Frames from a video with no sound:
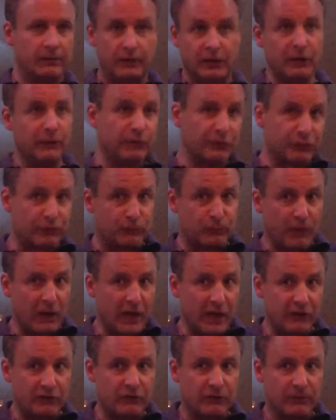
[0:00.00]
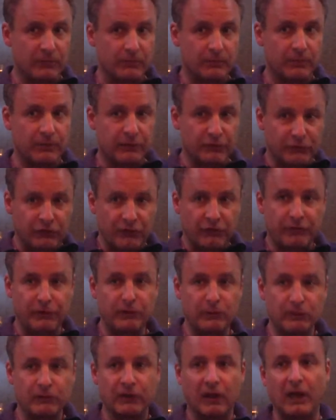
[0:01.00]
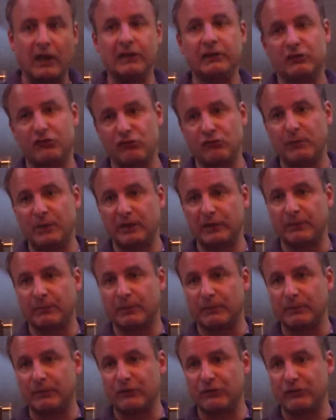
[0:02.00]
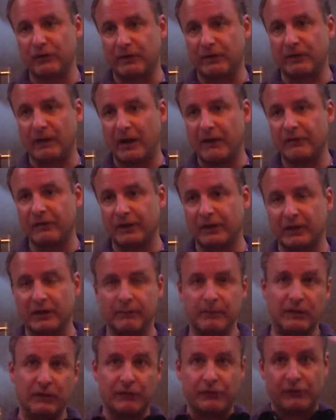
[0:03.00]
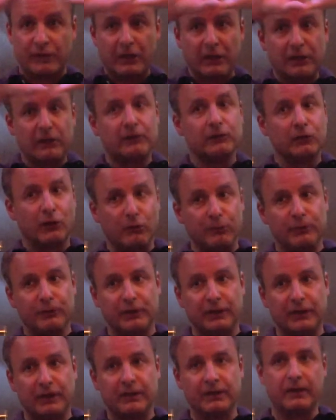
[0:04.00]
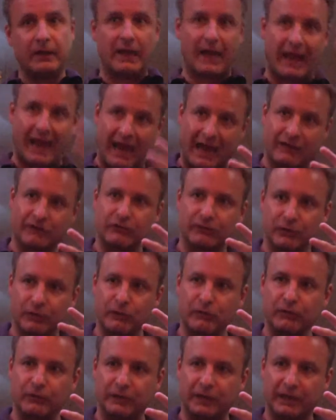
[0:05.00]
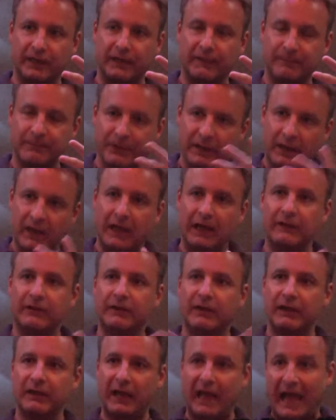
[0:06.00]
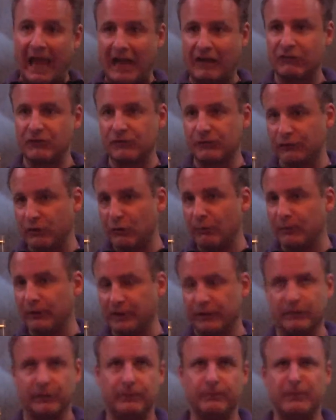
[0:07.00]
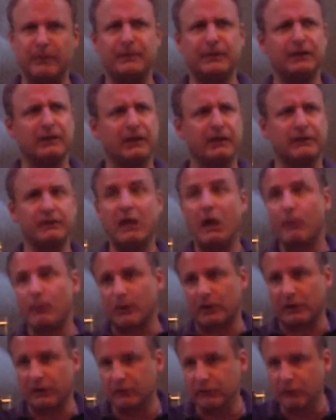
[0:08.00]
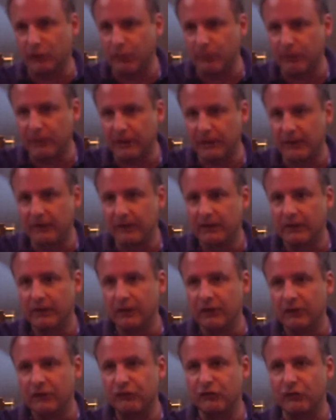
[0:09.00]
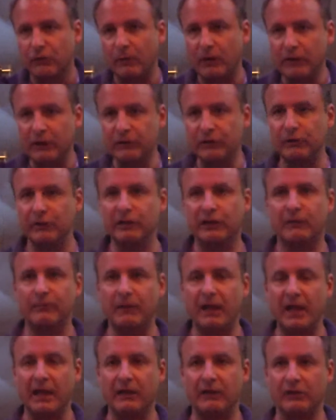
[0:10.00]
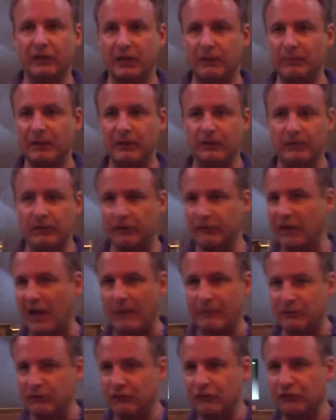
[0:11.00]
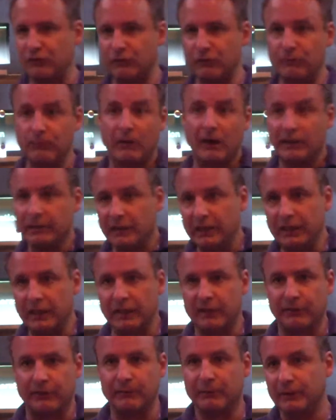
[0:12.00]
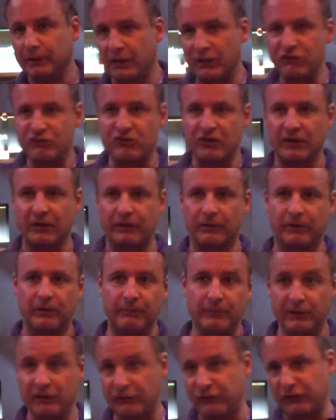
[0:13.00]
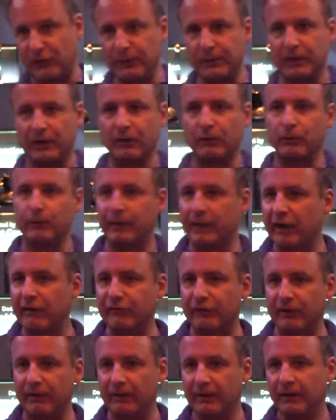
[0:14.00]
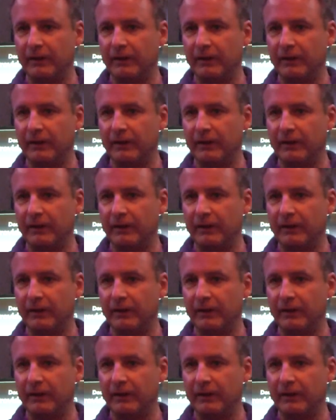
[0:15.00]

It was right, but there's a third line that should be on the bumper sticker. I think it ought to be think globally, act locally, and then act globally, or maybe network globally. So what you learn in Maine can be adapted to Mali or Malaysia or Minnesota or whatever.